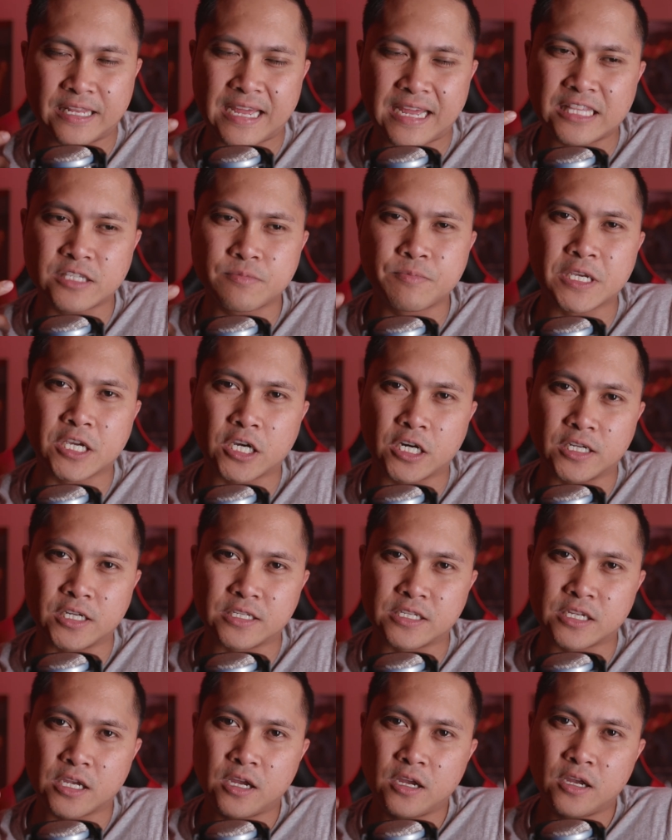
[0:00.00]
And that's
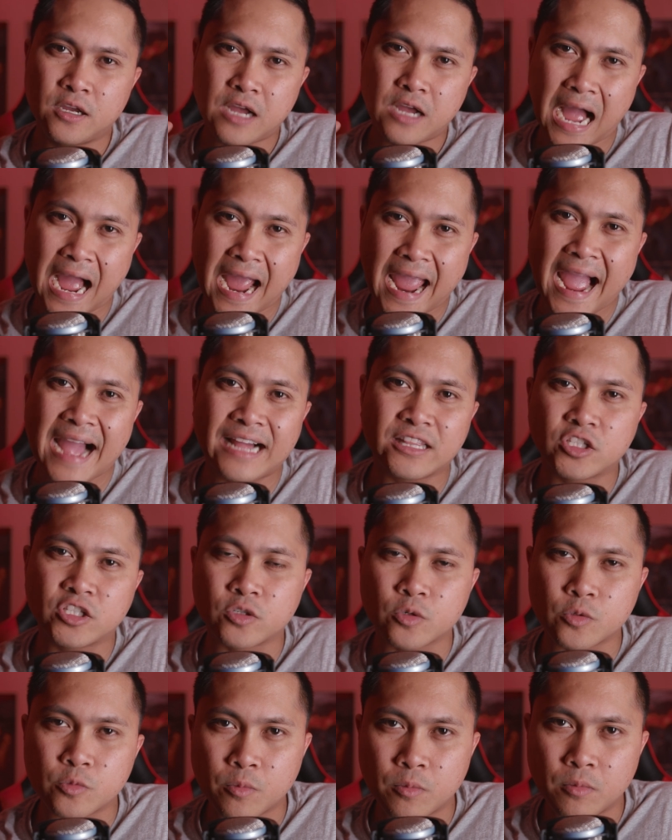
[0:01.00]
because I had
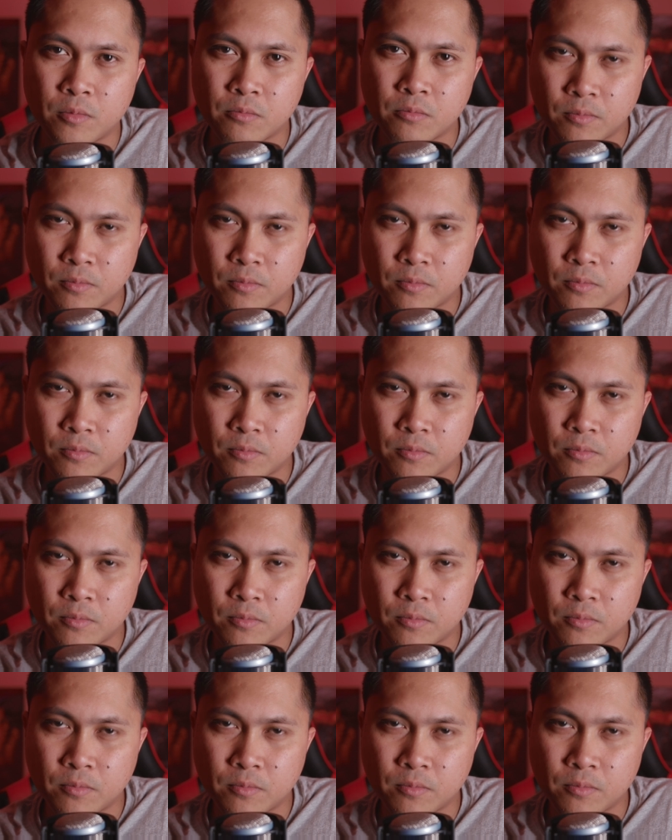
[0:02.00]
to